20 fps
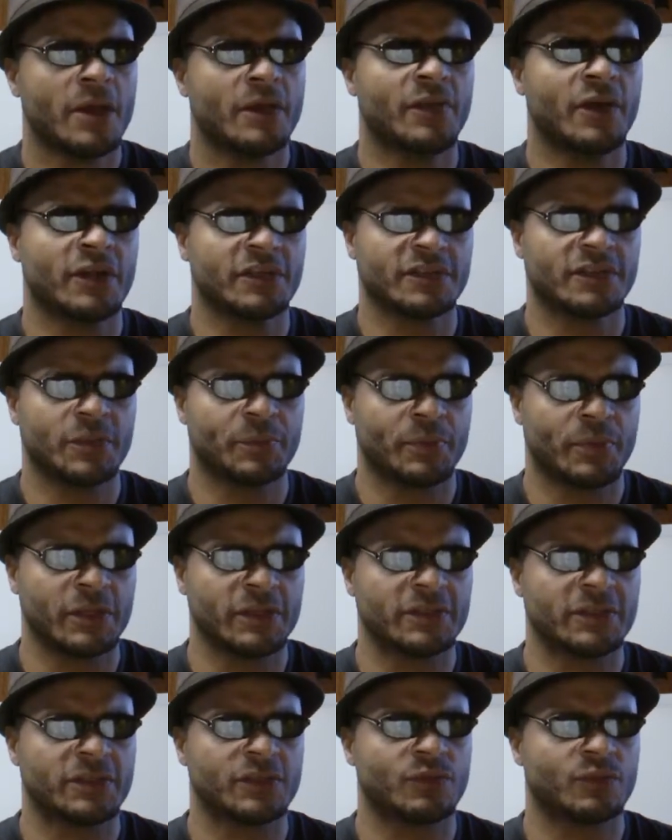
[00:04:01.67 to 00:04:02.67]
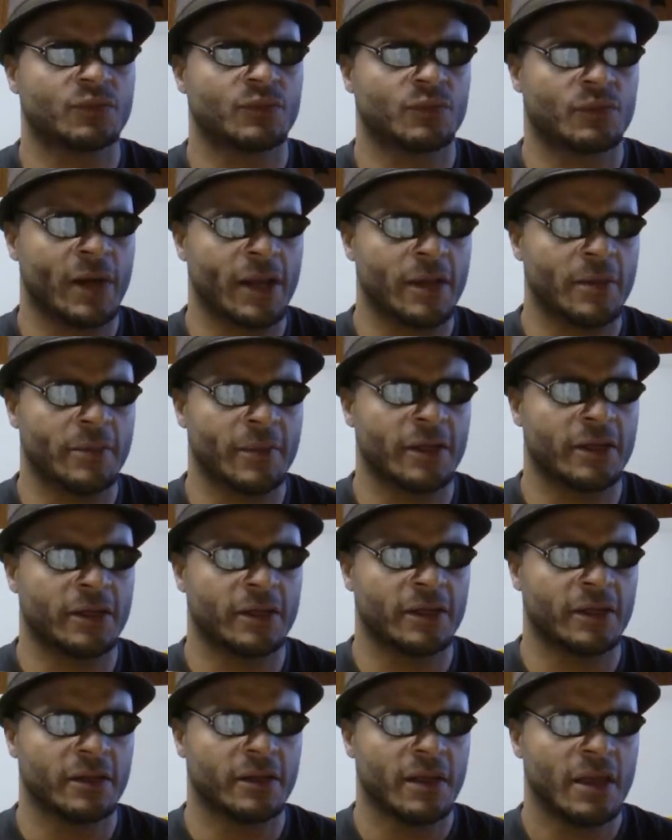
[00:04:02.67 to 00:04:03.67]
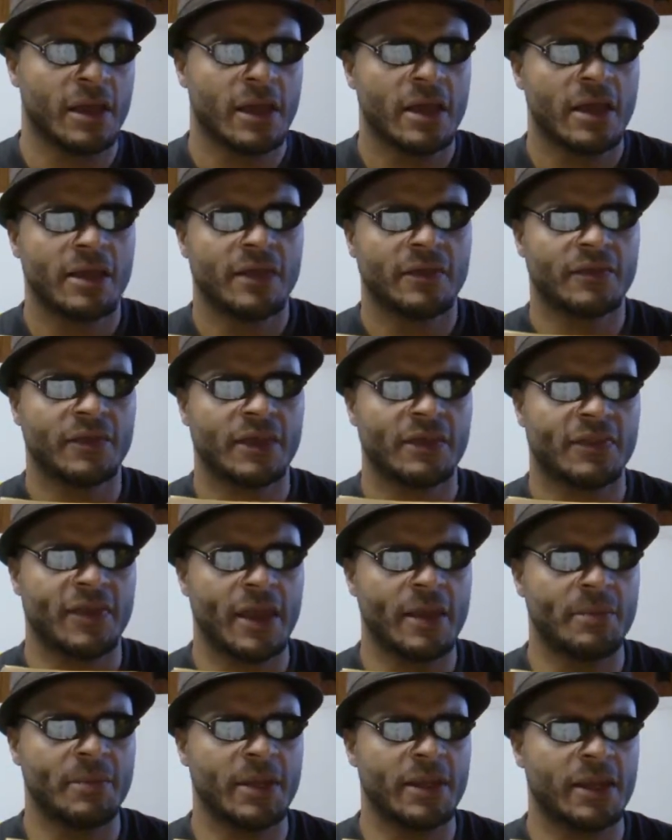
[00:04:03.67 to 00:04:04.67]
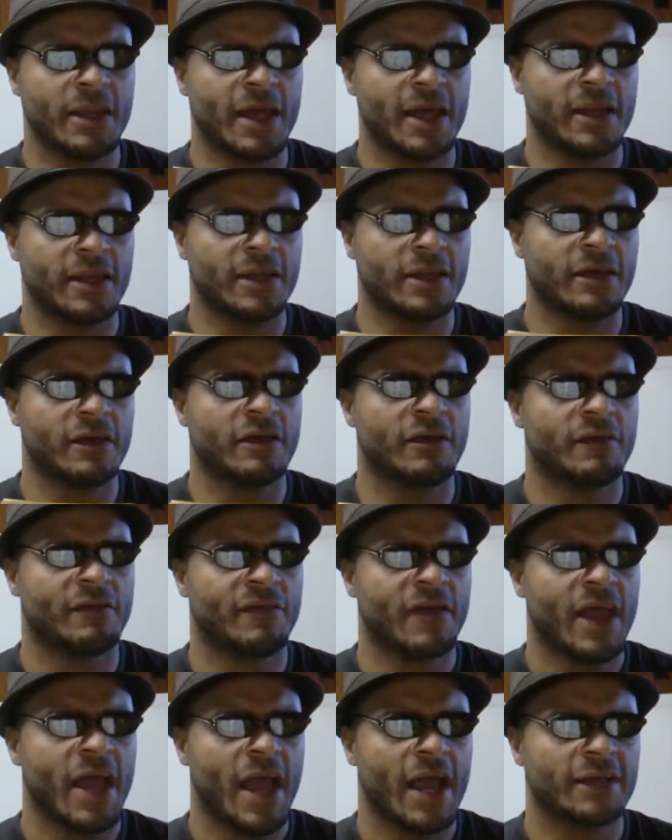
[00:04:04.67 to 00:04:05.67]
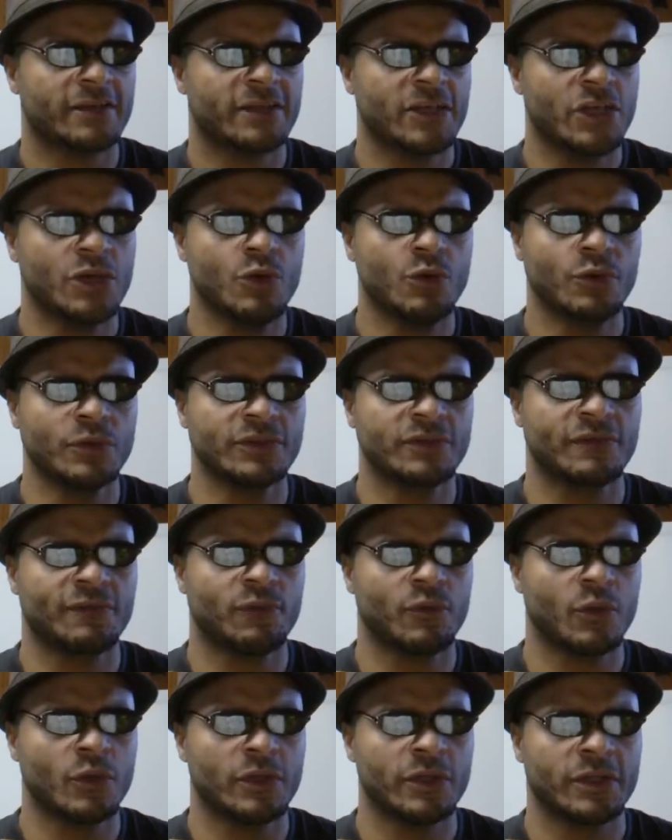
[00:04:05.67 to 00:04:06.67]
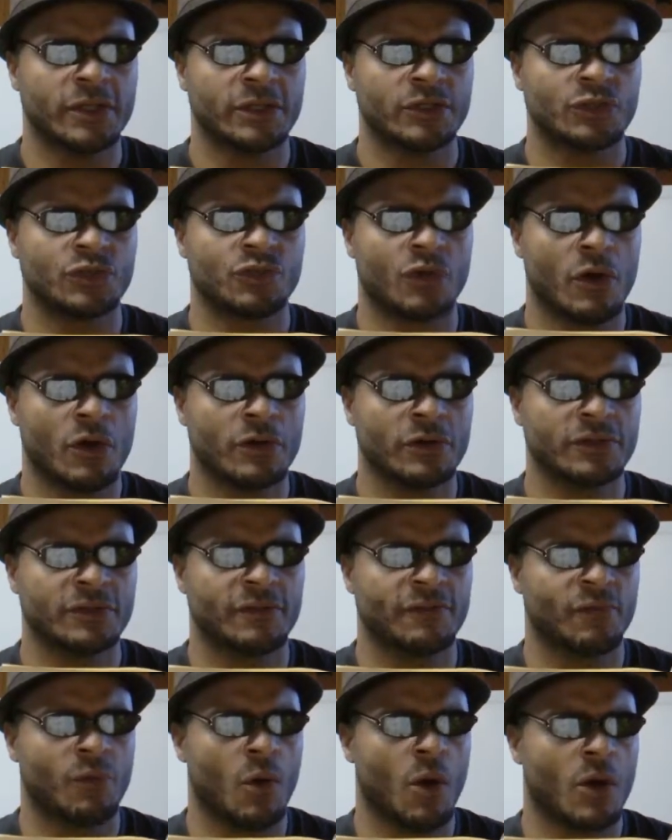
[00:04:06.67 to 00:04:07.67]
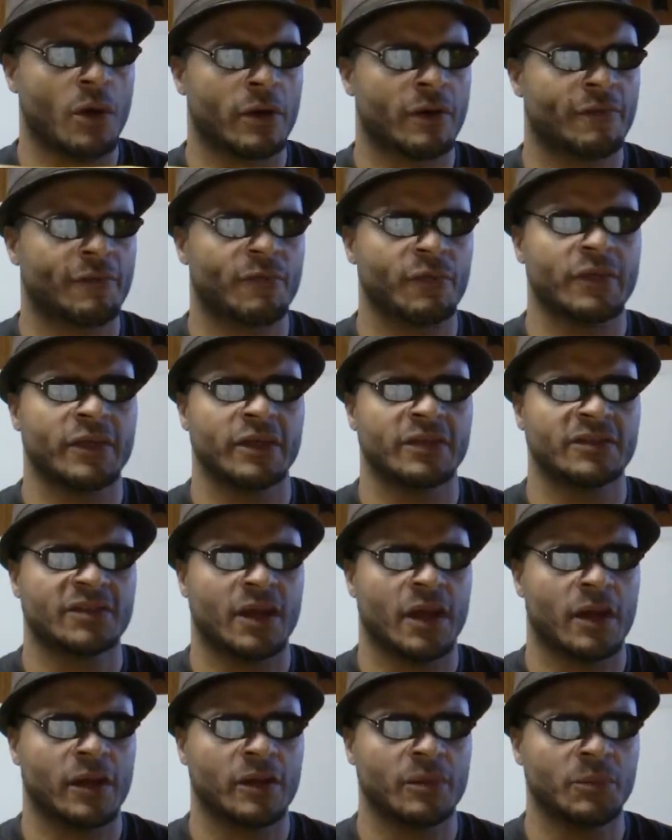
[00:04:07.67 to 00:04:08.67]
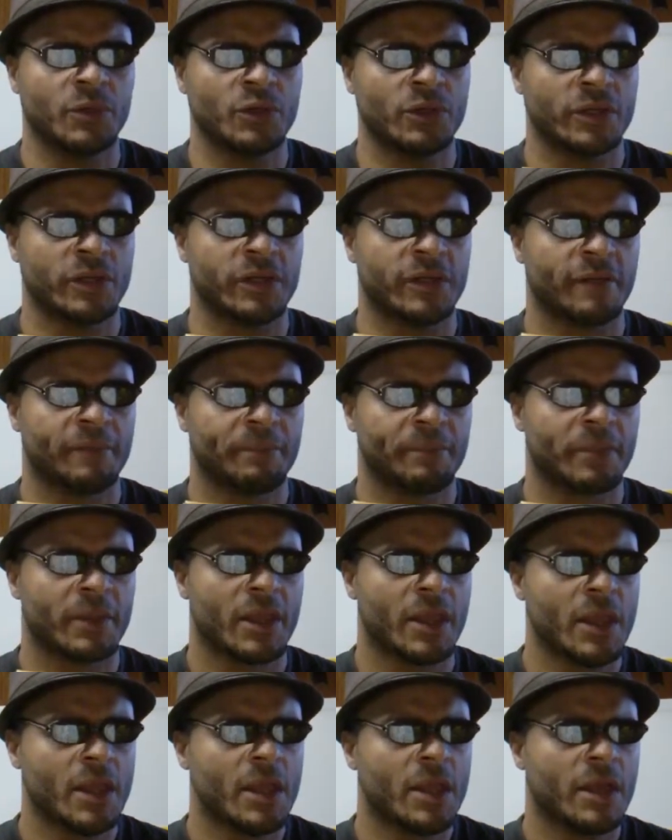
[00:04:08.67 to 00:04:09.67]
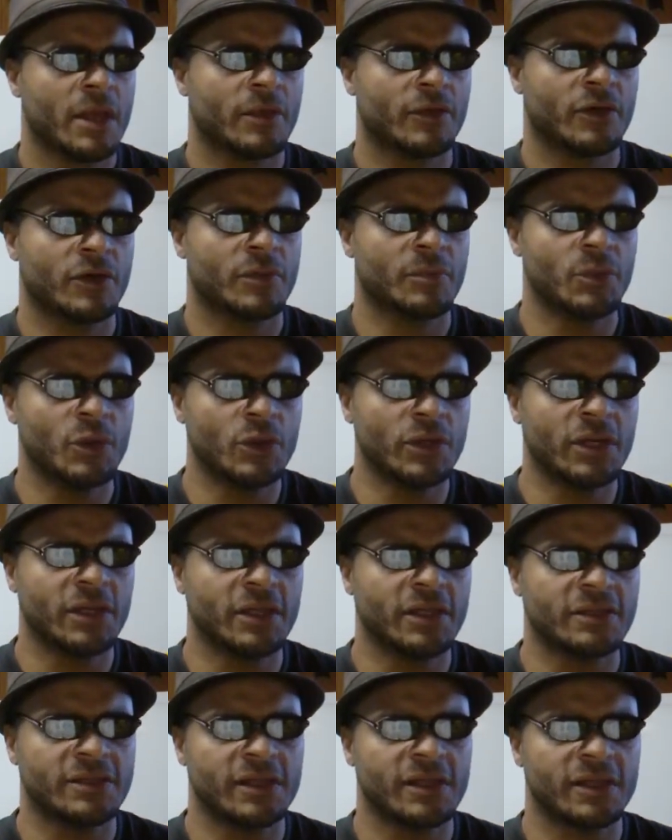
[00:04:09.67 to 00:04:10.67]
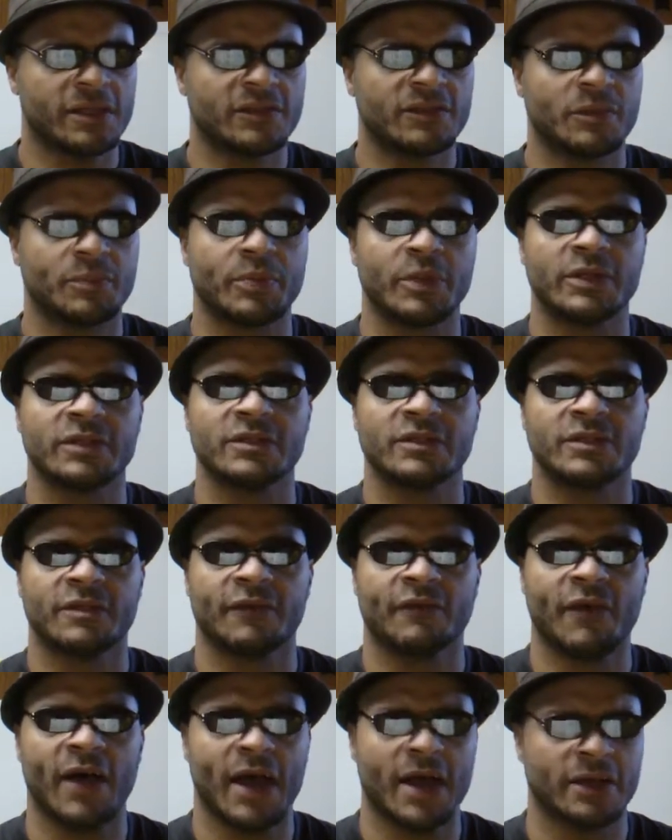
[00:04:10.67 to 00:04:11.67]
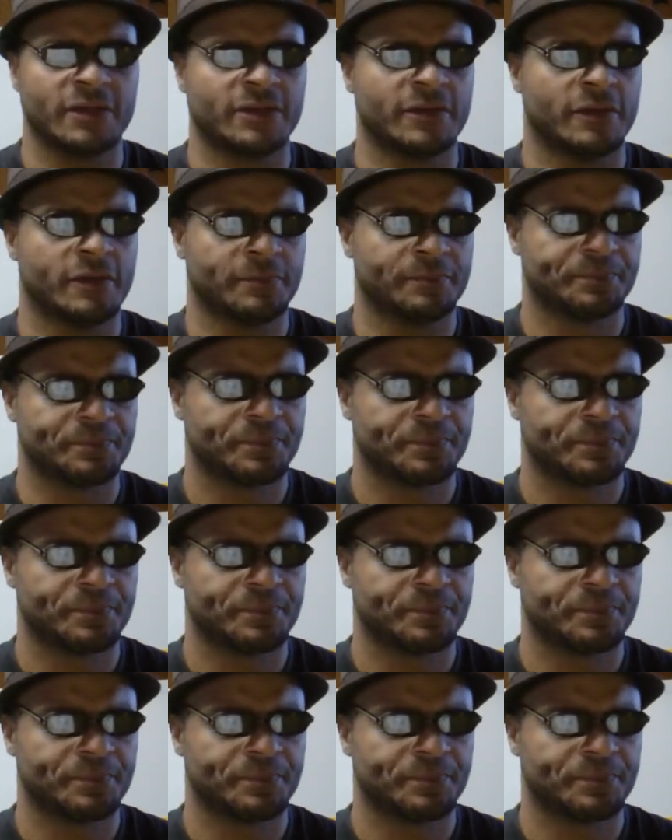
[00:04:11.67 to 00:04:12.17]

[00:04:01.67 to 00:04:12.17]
Thus the princes recommended that they be let live as hewers of wood and drawers of water for the entire community. And the community did as the princes advised them.